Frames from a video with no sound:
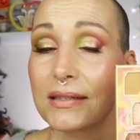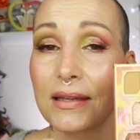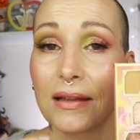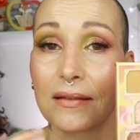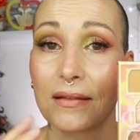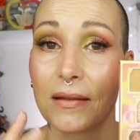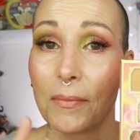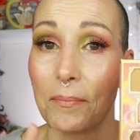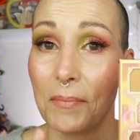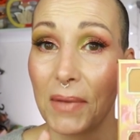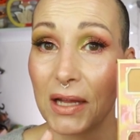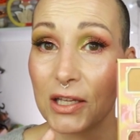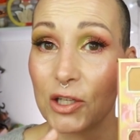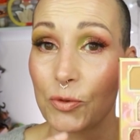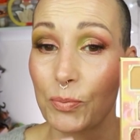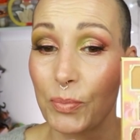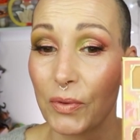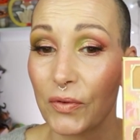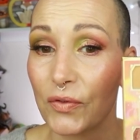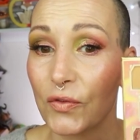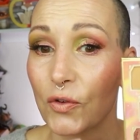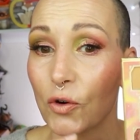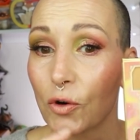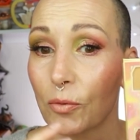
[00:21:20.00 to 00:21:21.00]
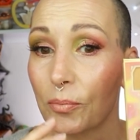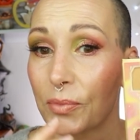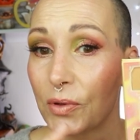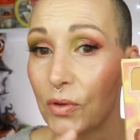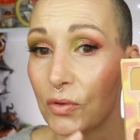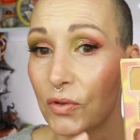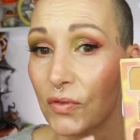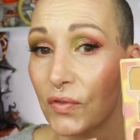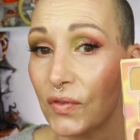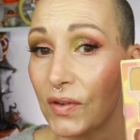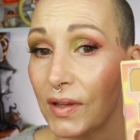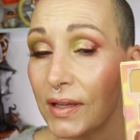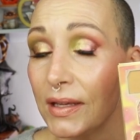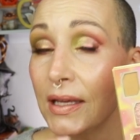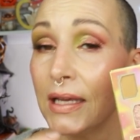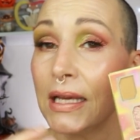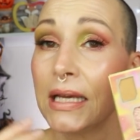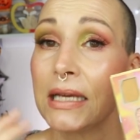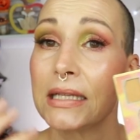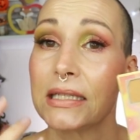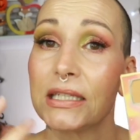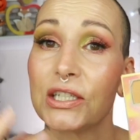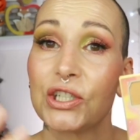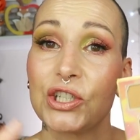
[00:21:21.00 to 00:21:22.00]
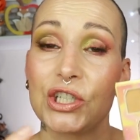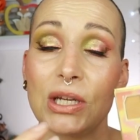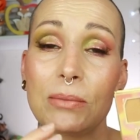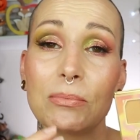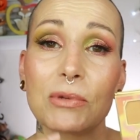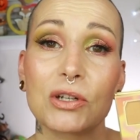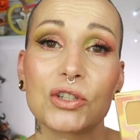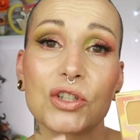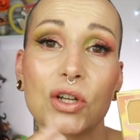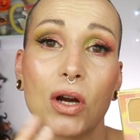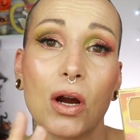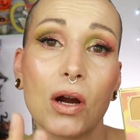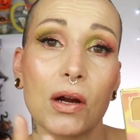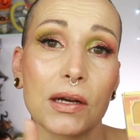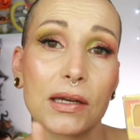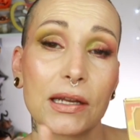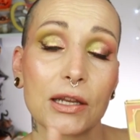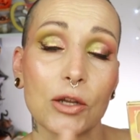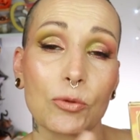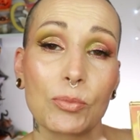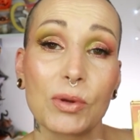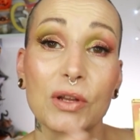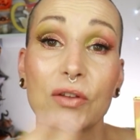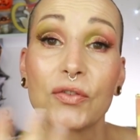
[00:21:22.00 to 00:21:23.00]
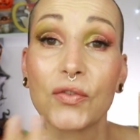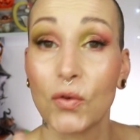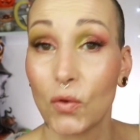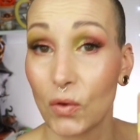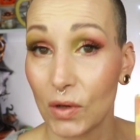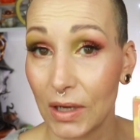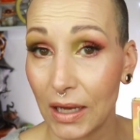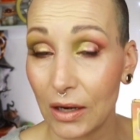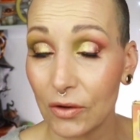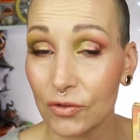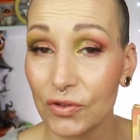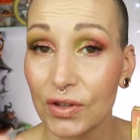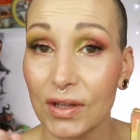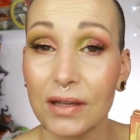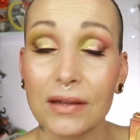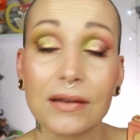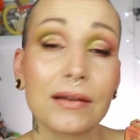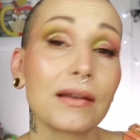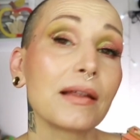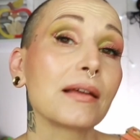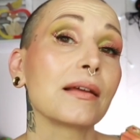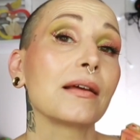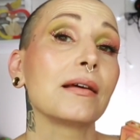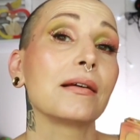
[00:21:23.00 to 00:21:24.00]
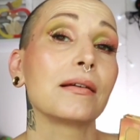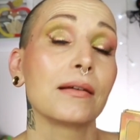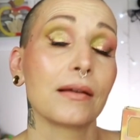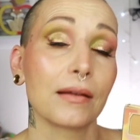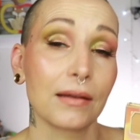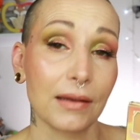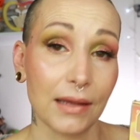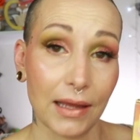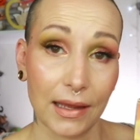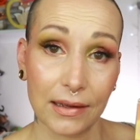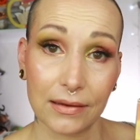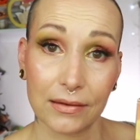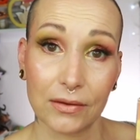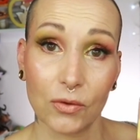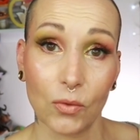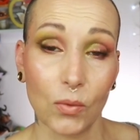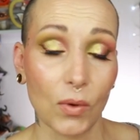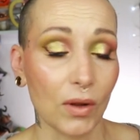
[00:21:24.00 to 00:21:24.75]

said, the mats perform beautifully. The shimmers are a little bit fallouty, uh, like the